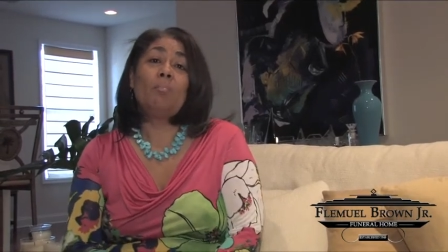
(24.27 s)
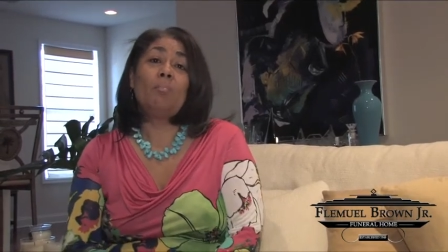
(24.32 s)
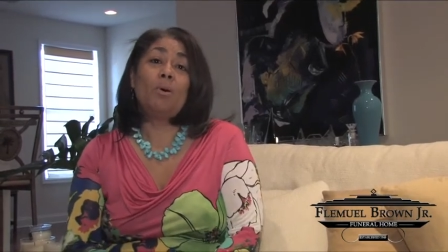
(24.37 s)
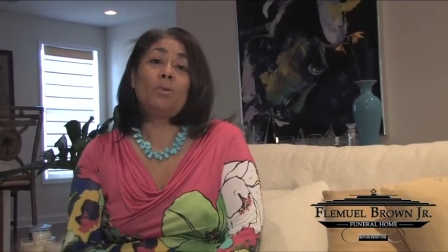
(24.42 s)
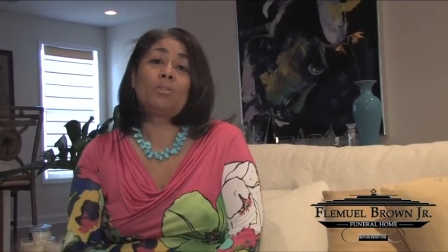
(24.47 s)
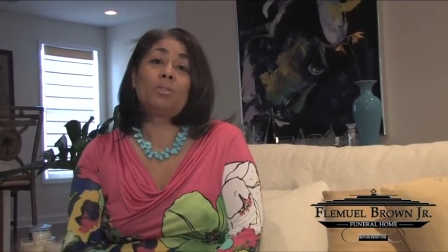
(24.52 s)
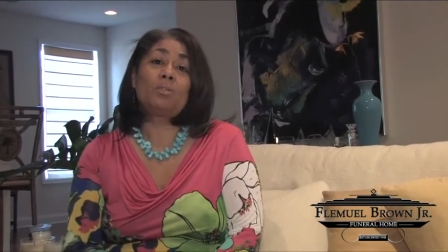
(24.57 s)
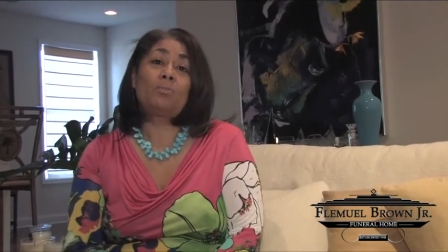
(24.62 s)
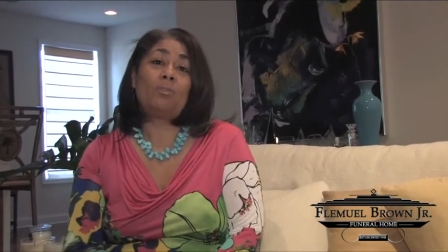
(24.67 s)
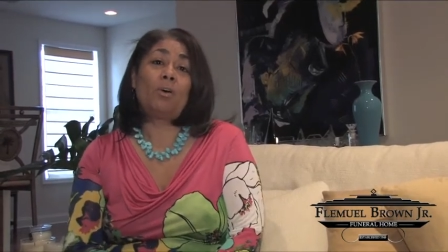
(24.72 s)

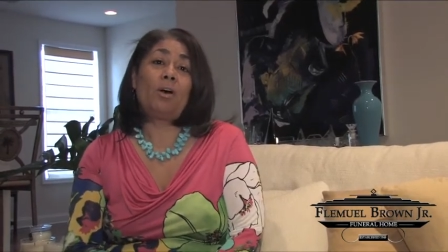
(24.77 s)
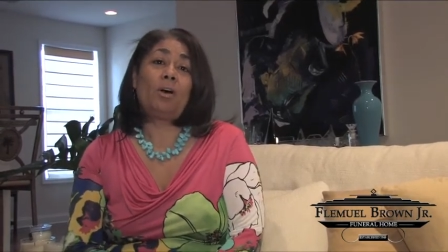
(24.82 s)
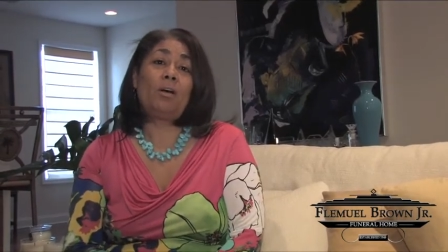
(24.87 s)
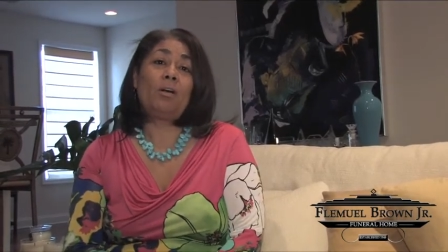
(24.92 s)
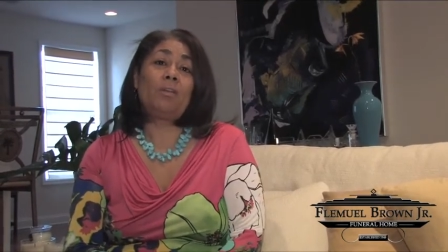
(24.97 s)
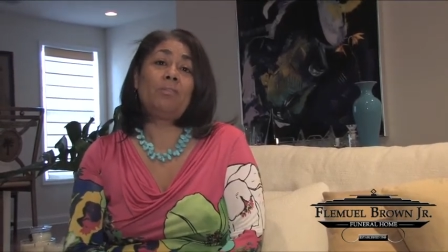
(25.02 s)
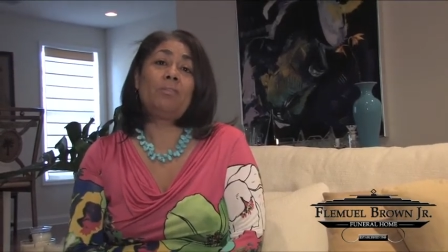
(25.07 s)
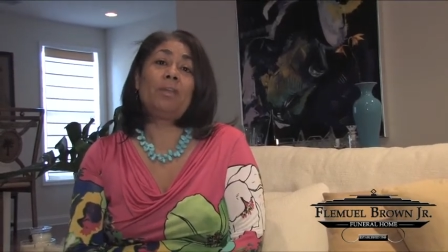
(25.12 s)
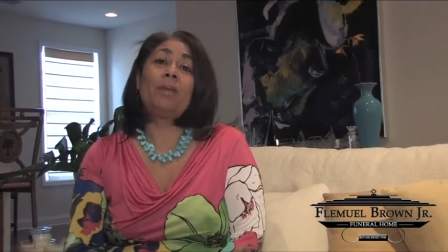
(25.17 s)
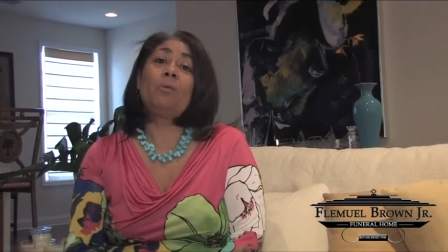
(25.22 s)
Most of
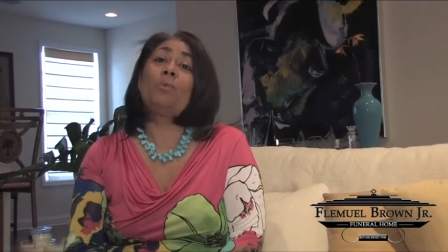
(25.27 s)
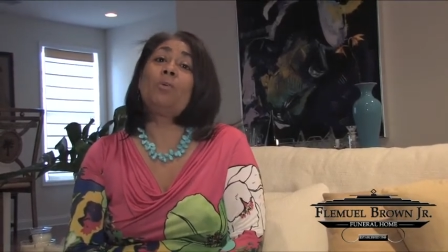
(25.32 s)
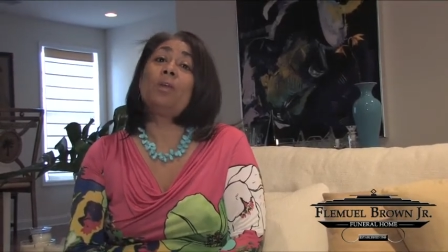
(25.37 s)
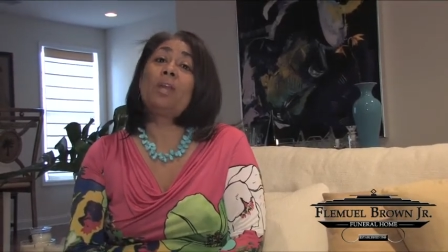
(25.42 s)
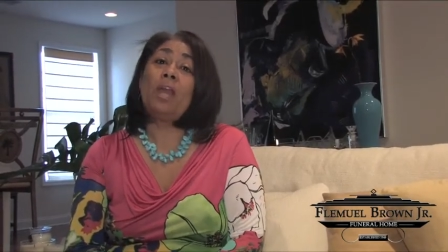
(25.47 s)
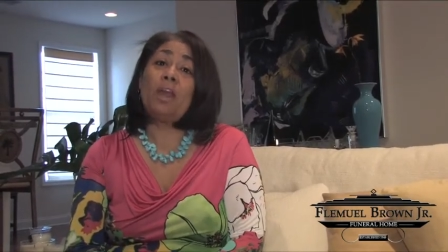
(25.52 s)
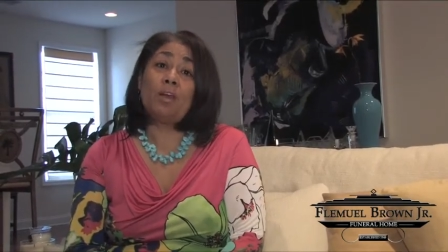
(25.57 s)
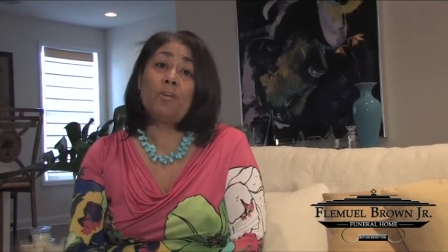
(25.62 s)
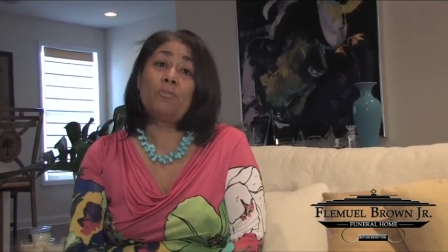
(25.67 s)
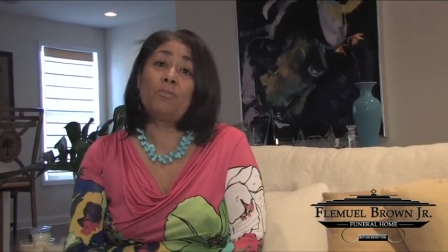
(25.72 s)
all, they will
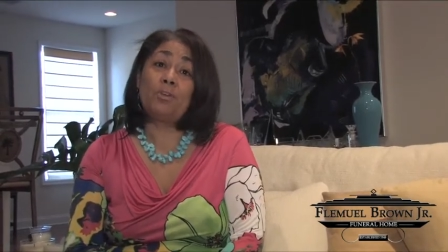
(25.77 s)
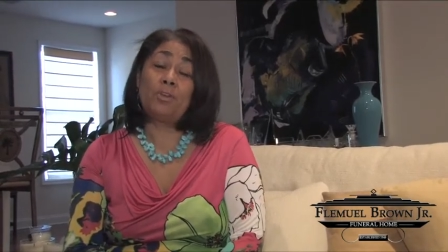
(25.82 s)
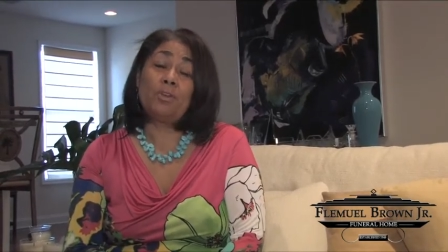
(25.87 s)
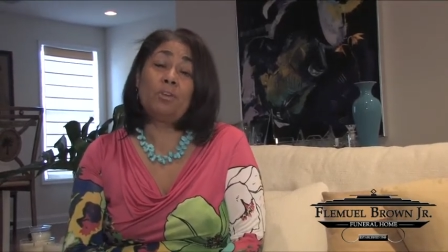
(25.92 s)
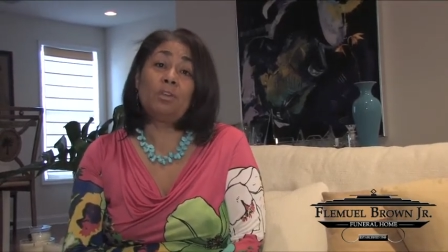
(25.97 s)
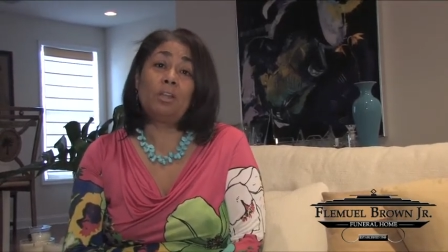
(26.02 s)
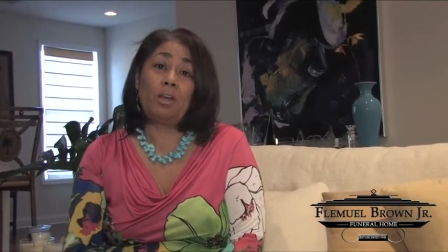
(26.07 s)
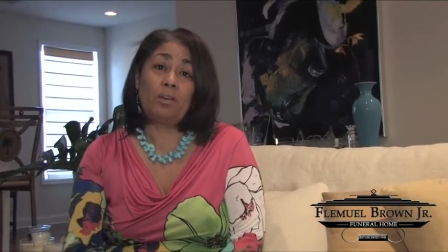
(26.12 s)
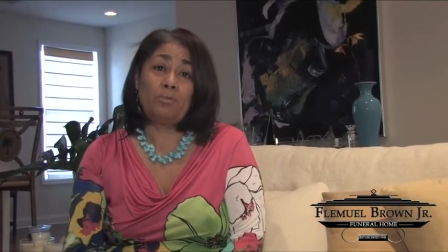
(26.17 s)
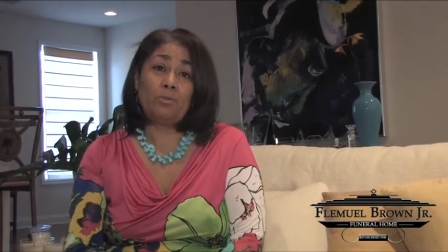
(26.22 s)
care for
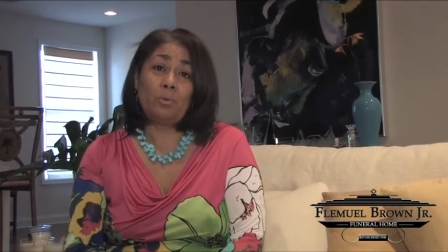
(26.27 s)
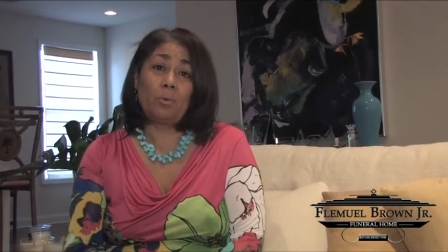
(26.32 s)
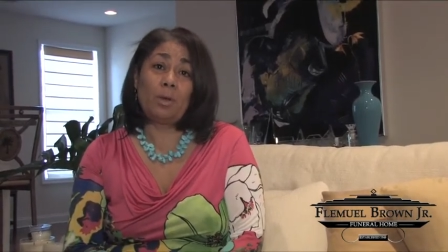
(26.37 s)
your loved